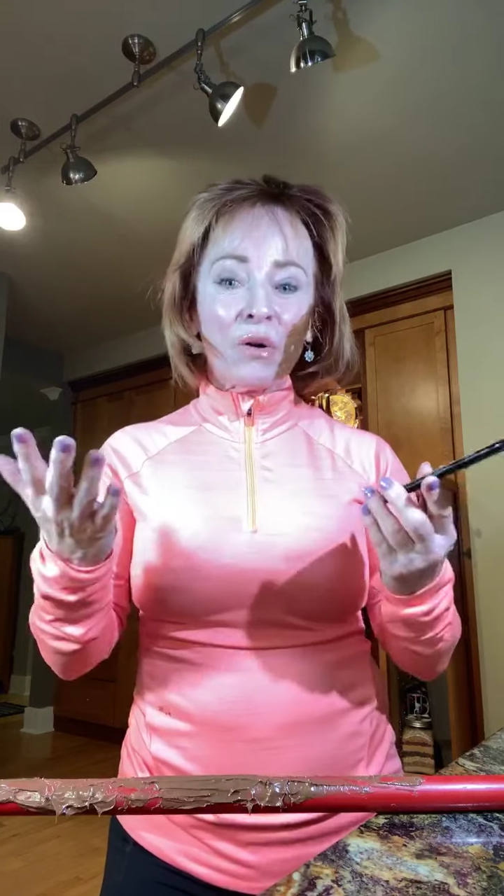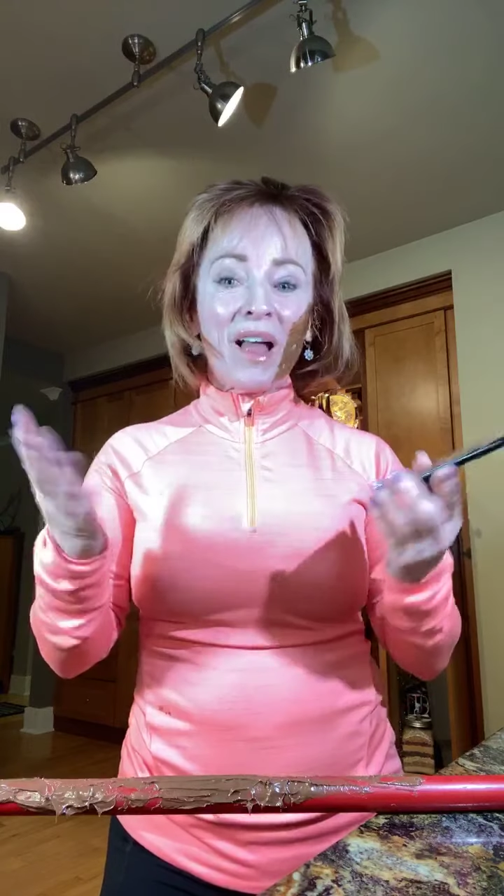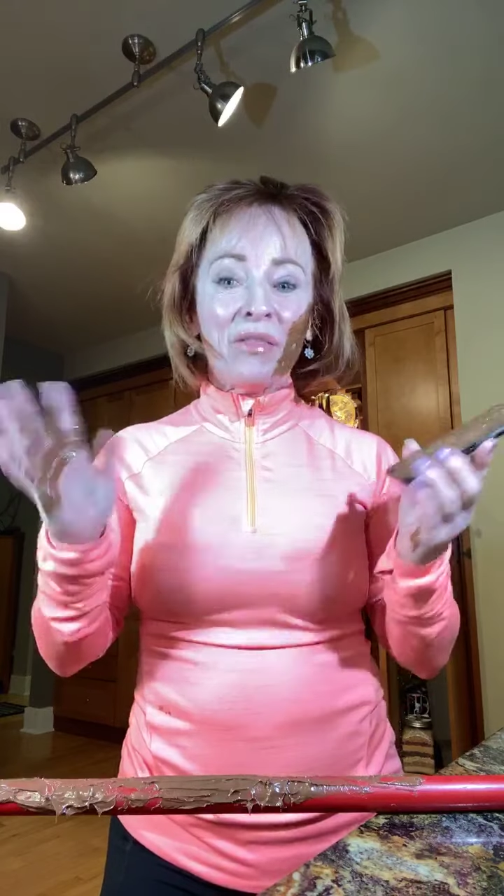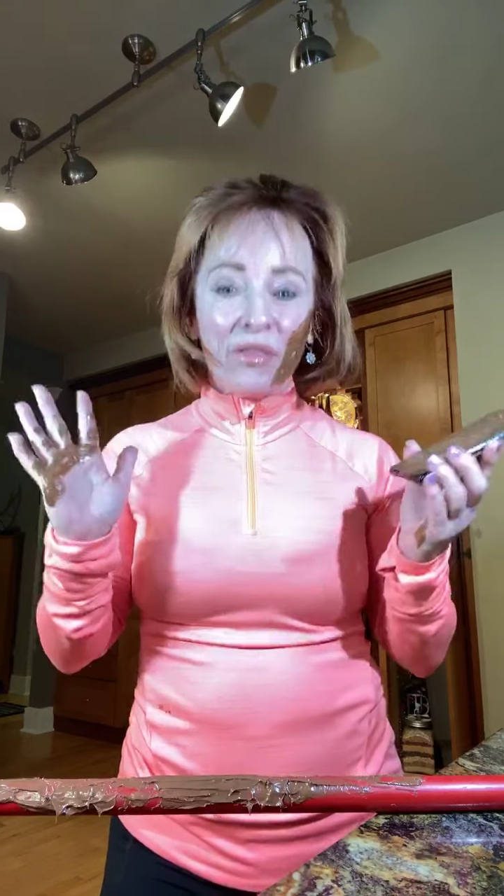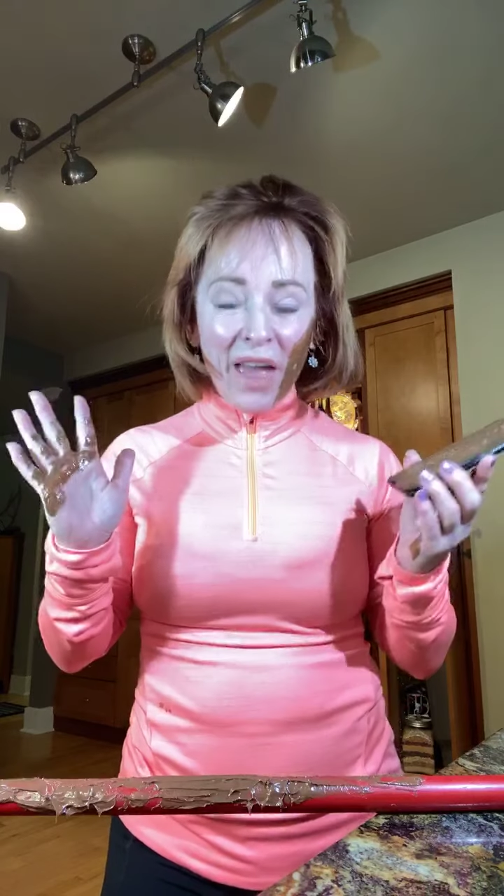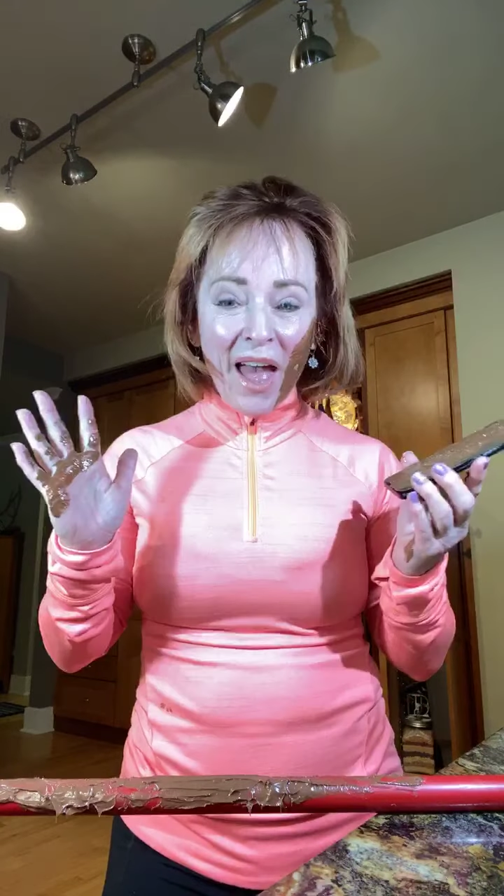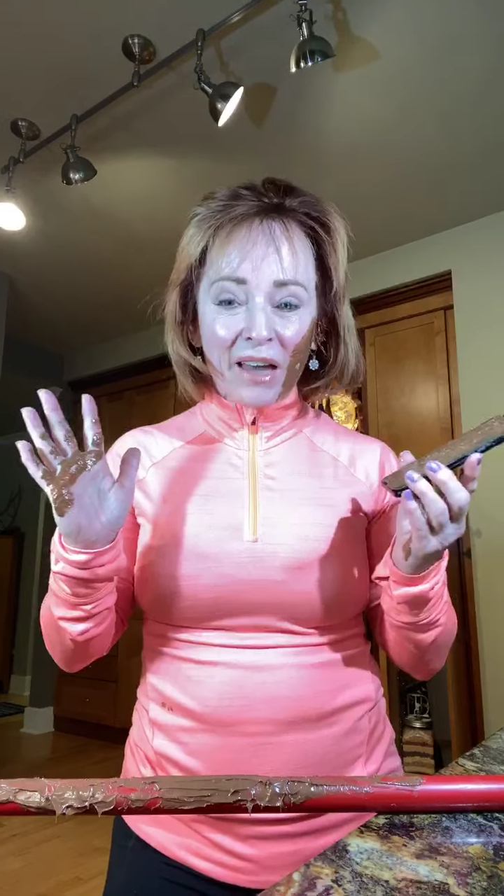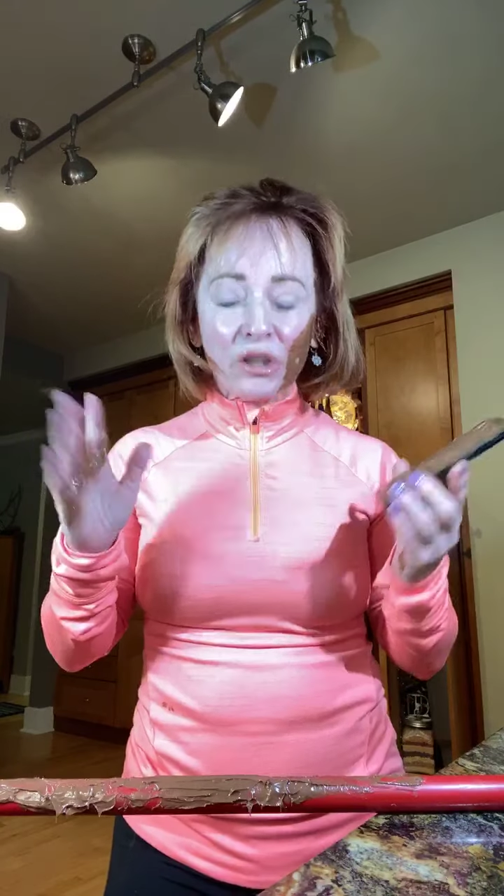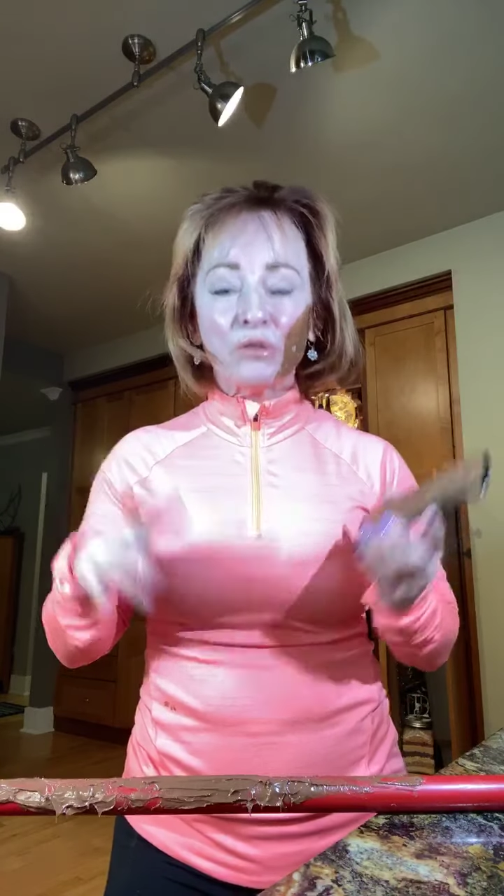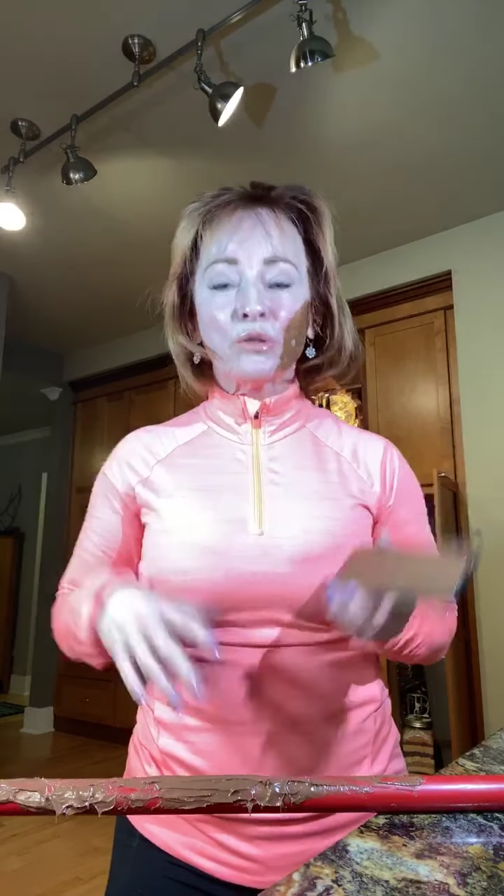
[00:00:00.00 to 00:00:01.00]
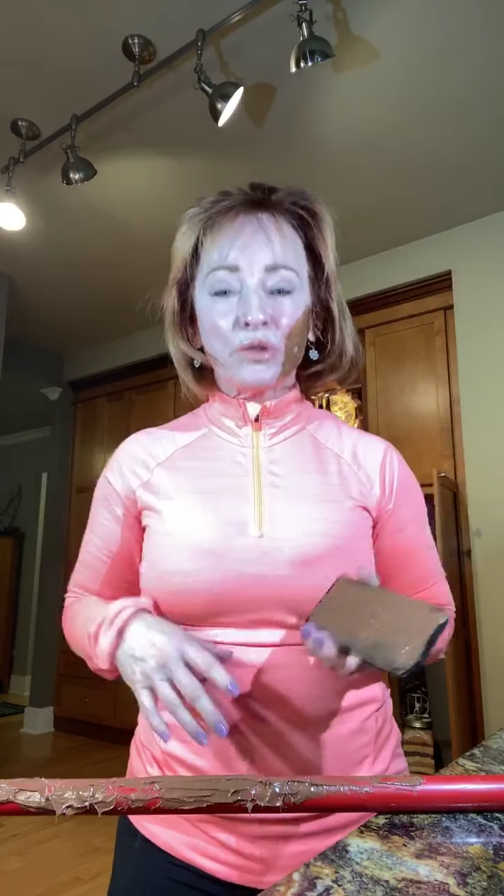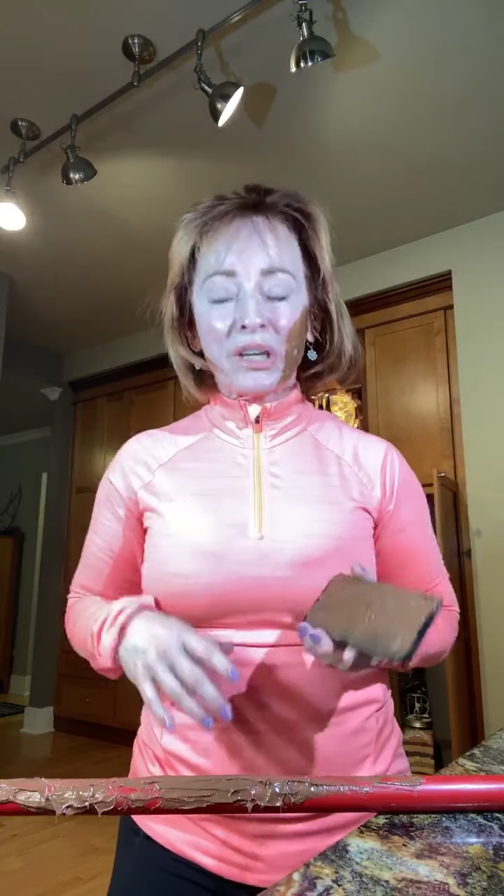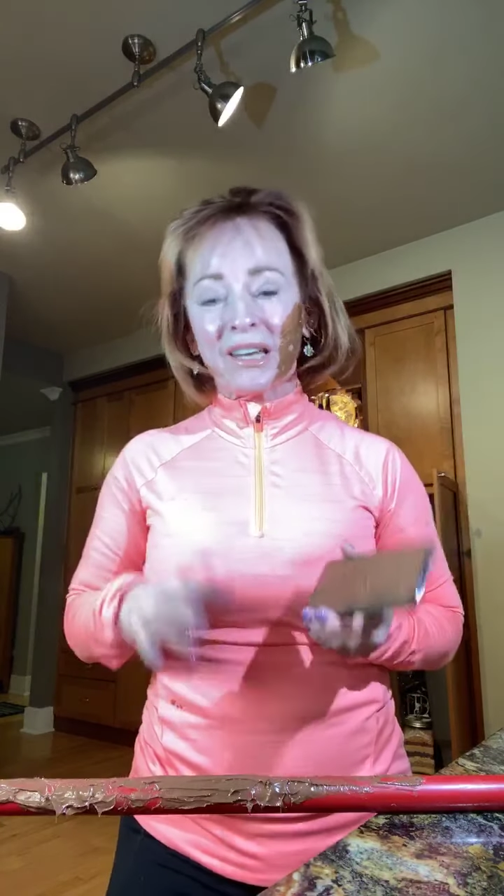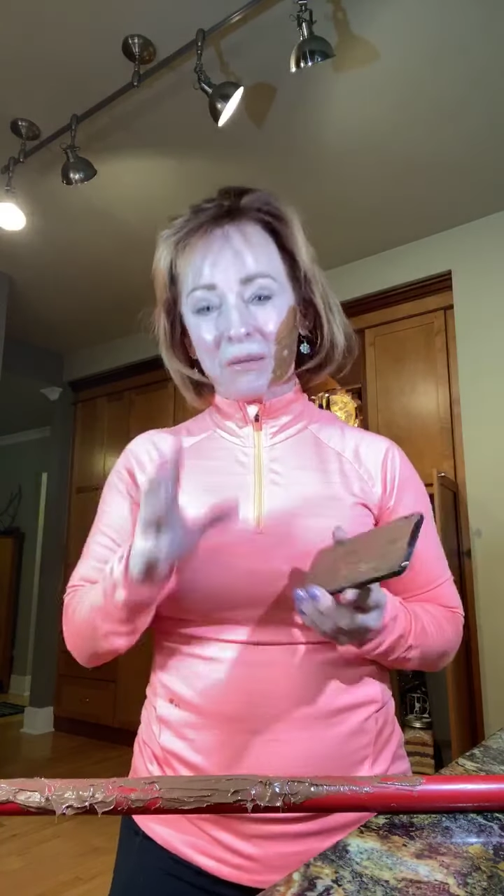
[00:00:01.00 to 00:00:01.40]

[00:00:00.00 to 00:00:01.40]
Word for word: and then you think